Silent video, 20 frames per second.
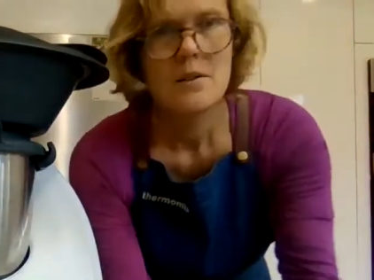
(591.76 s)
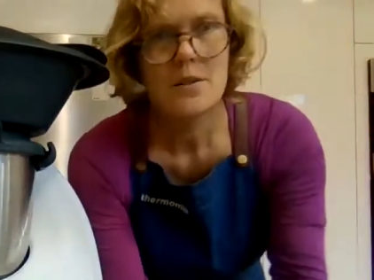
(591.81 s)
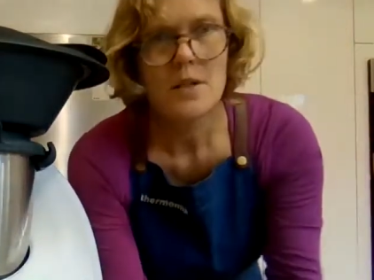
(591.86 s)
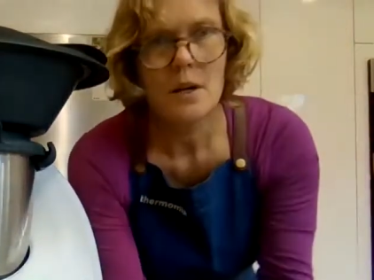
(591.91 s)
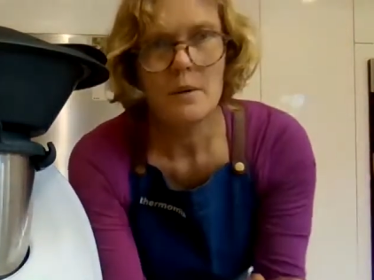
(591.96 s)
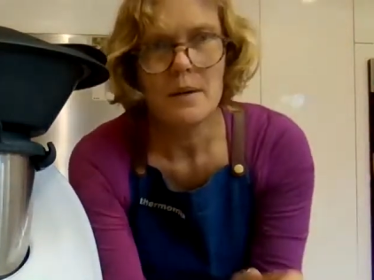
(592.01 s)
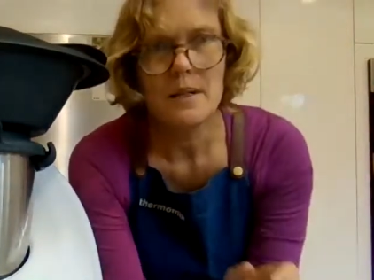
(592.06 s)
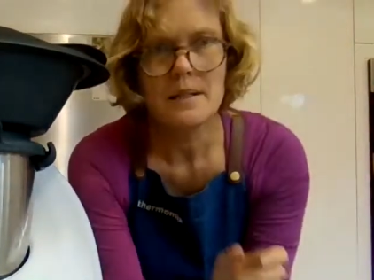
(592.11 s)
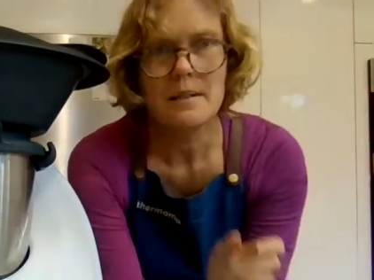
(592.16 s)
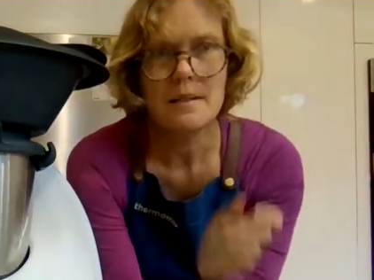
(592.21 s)

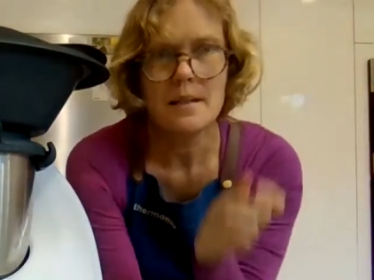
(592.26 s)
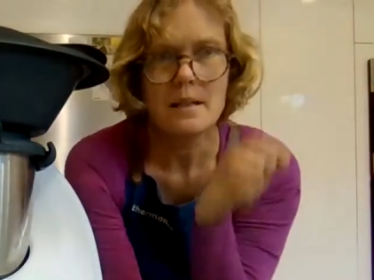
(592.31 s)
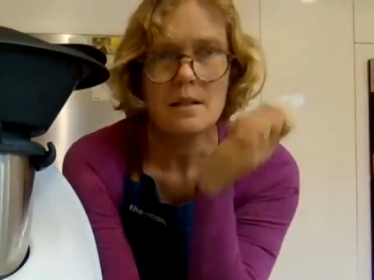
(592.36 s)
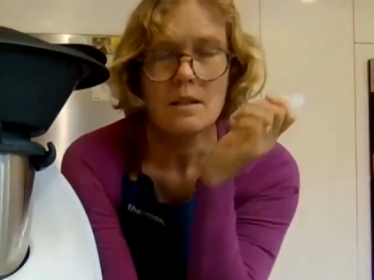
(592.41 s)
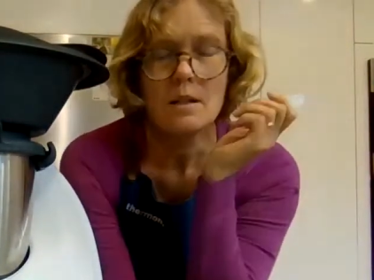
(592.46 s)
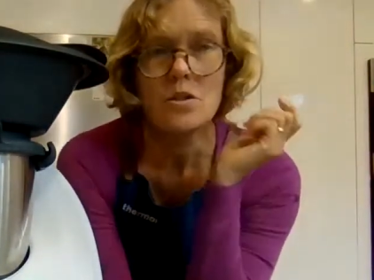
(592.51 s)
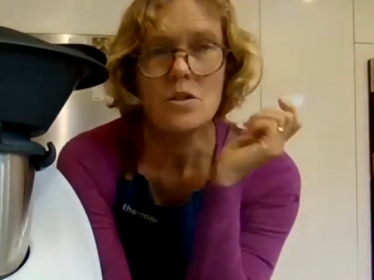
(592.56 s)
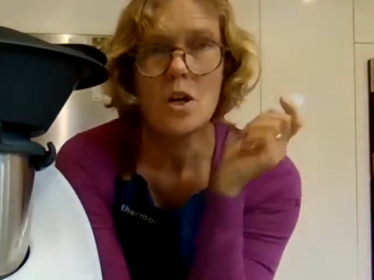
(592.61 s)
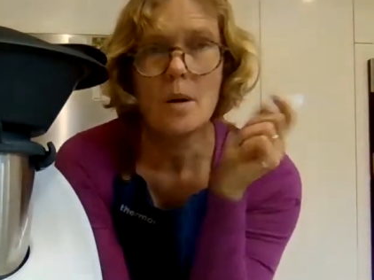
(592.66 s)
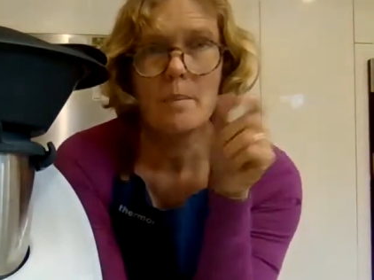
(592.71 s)
So it sits
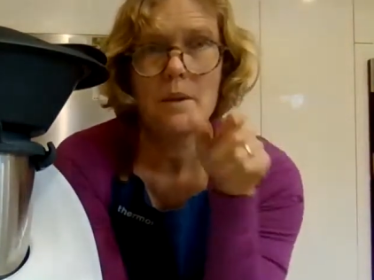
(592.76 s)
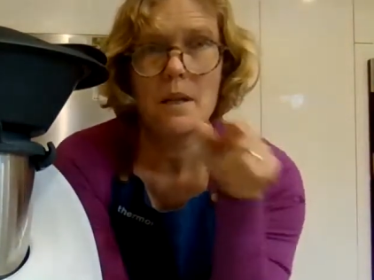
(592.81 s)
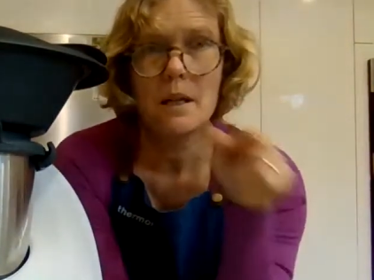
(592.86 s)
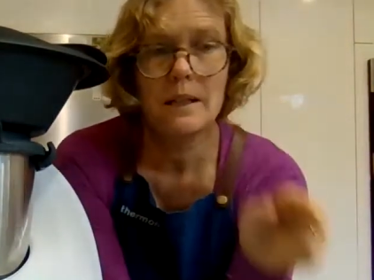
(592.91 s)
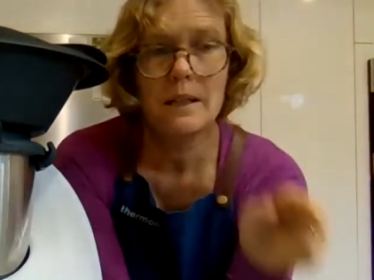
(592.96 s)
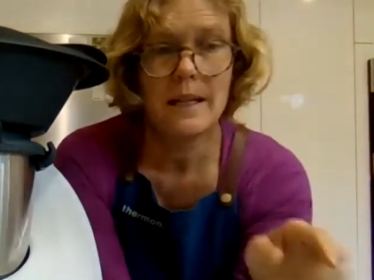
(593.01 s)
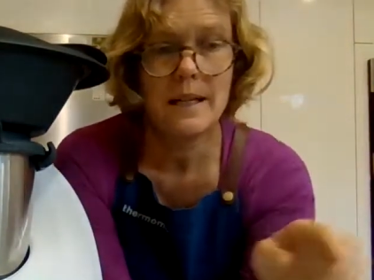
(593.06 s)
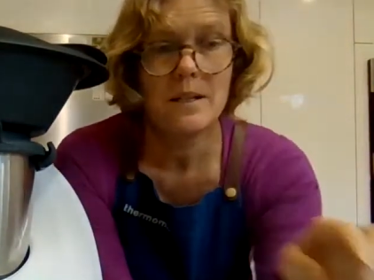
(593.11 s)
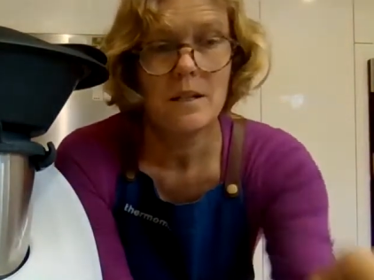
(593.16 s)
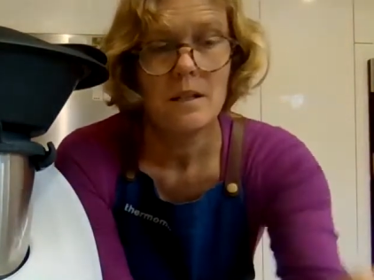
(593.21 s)
on top of the
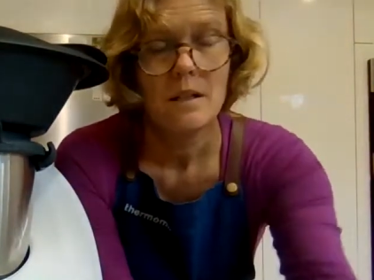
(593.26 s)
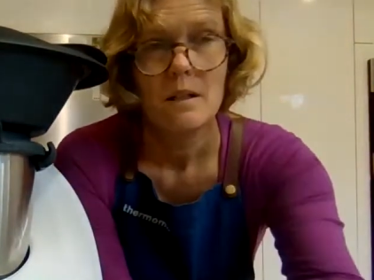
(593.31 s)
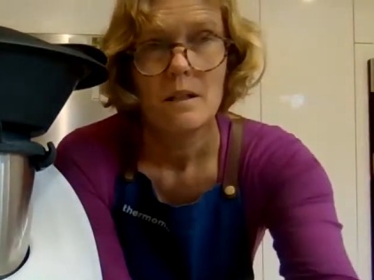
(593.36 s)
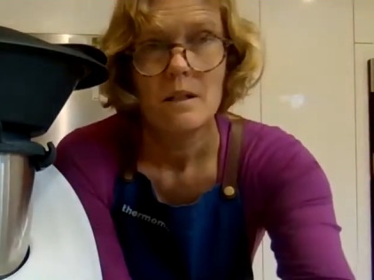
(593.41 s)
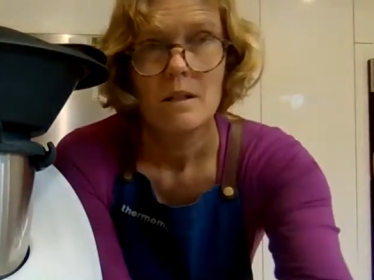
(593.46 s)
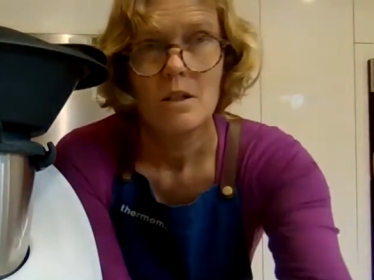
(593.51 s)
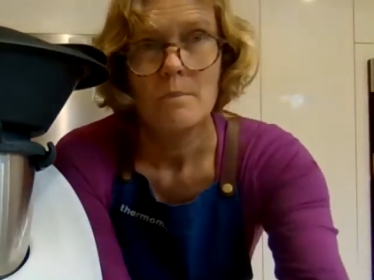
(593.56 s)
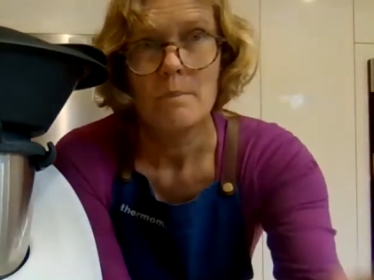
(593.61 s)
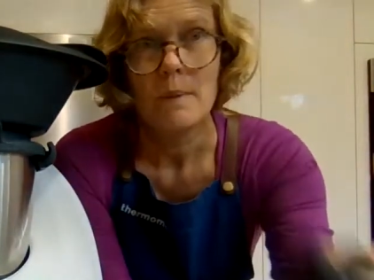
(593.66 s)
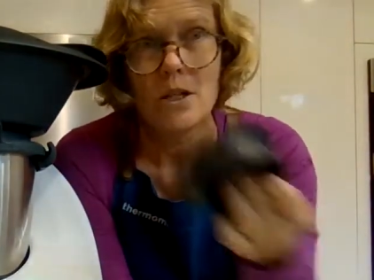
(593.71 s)
lid.
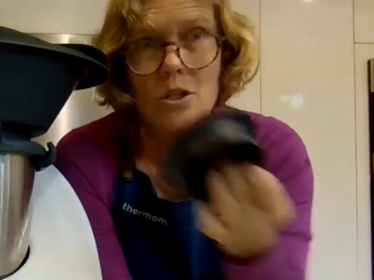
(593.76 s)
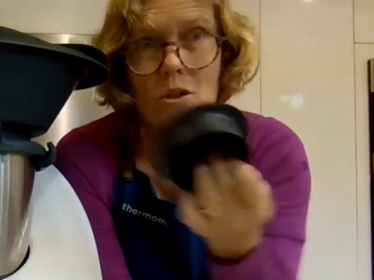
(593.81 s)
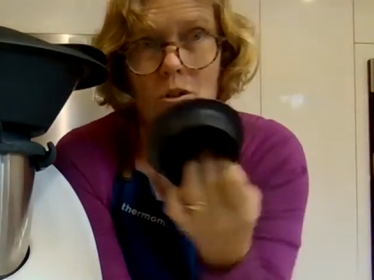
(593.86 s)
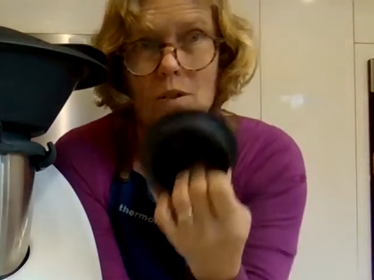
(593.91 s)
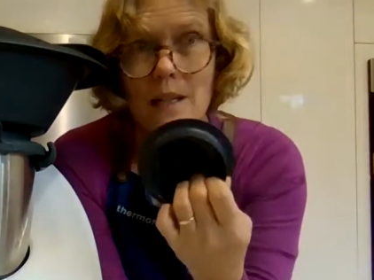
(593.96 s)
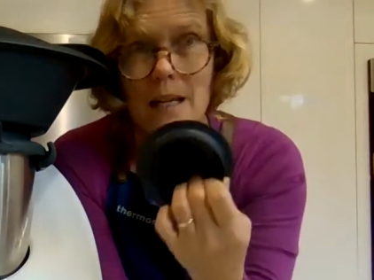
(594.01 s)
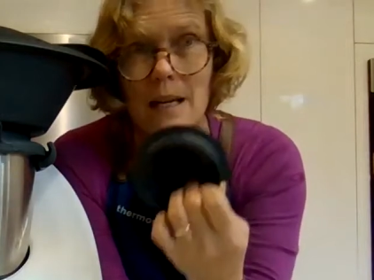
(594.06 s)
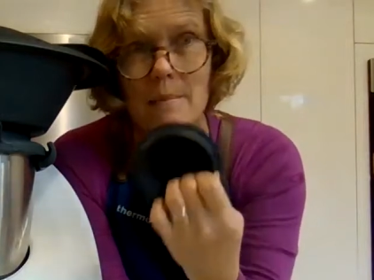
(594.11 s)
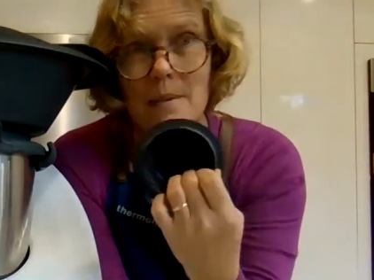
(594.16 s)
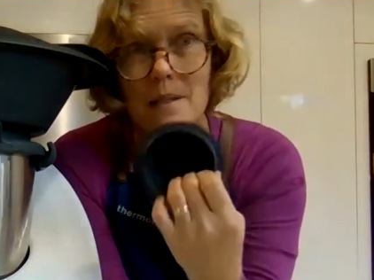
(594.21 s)
You make sure
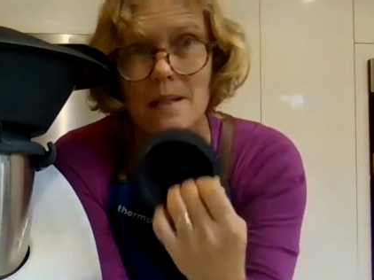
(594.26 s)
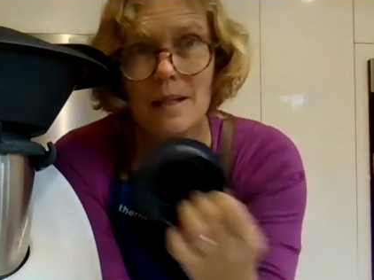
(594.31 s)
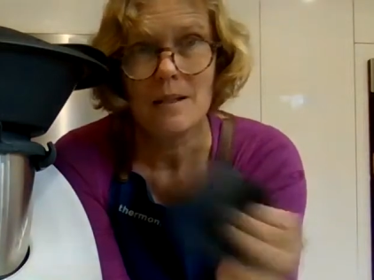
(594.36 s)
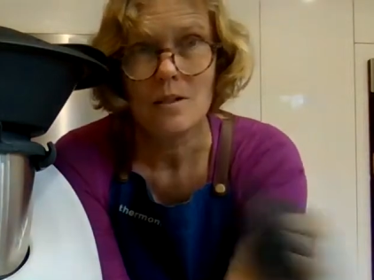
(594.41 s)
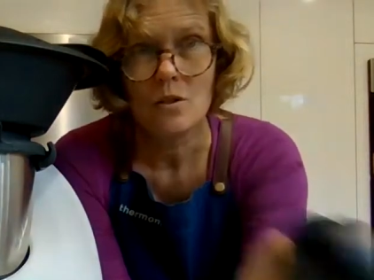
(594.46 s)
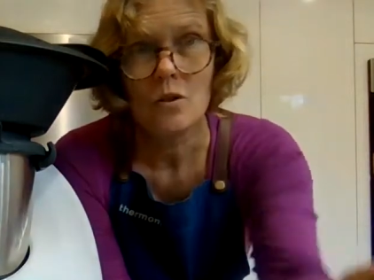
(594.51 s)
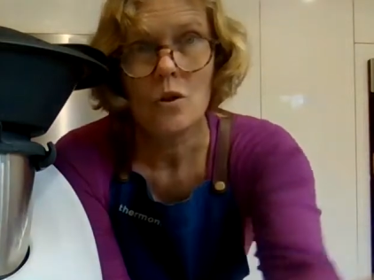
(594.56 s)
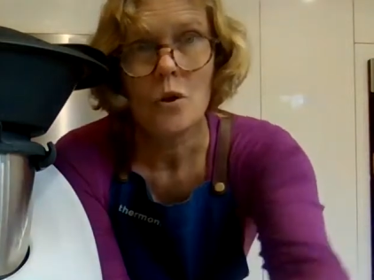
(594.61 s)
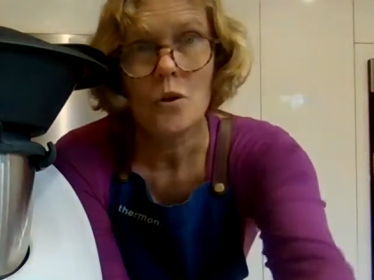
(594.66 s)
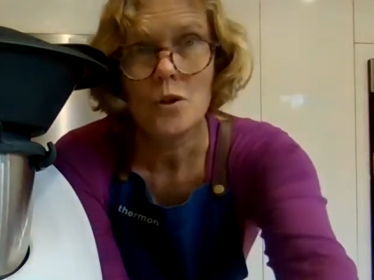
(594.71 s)
the MC is
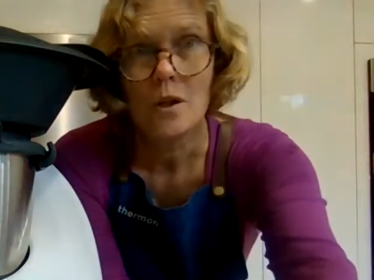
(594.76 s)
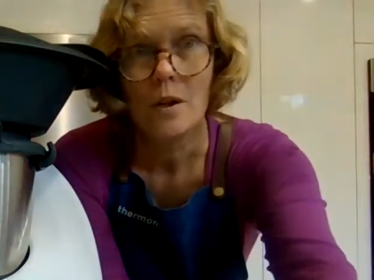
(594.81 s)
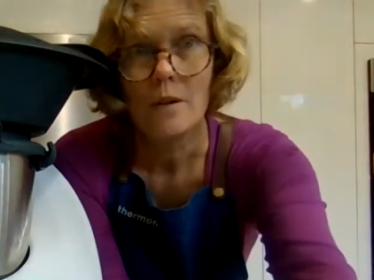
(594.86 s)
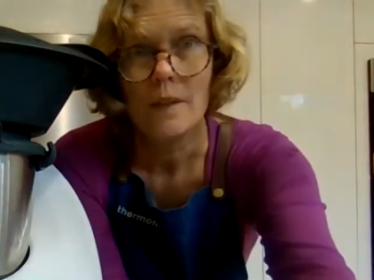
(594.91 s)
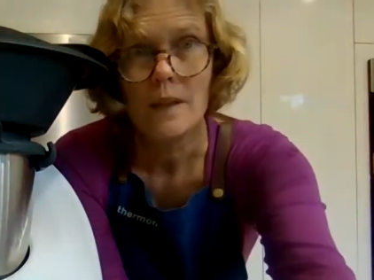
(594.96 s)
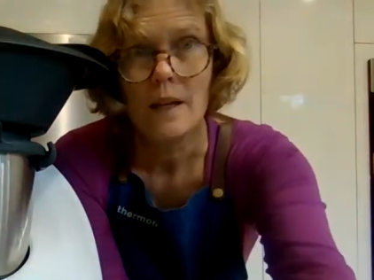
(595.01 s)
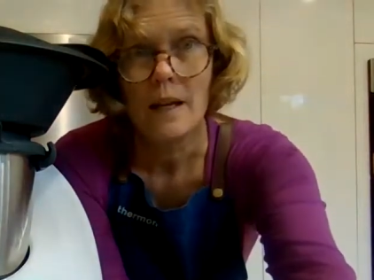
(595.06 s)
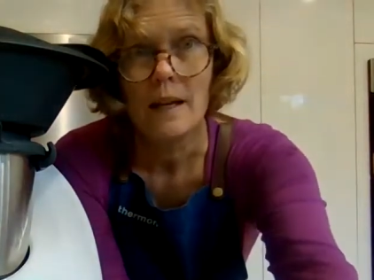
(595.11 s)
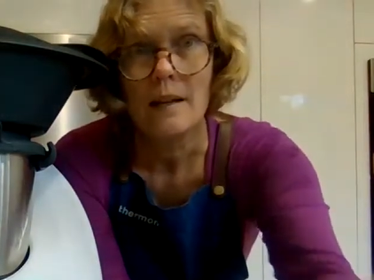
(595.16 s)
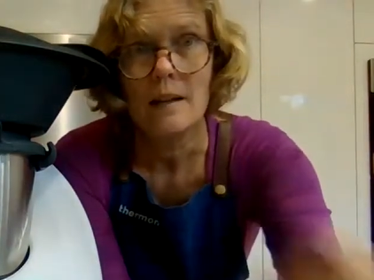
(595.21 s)
not on
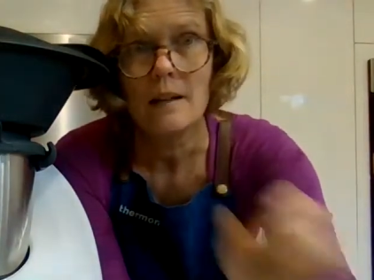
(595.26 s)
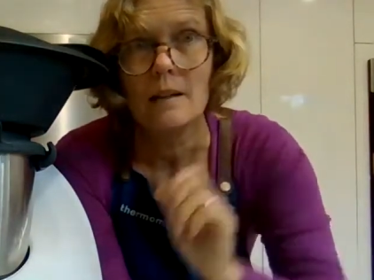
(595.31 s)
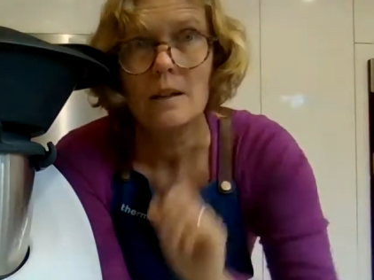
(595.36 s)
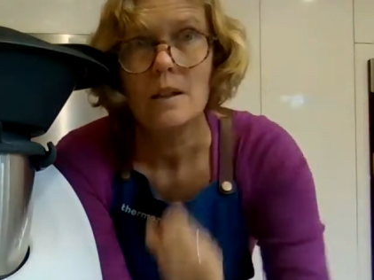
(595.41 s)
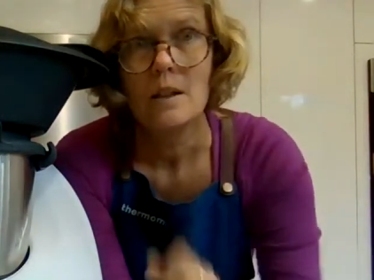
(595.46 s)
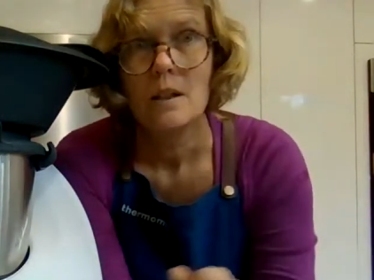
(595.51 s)
there.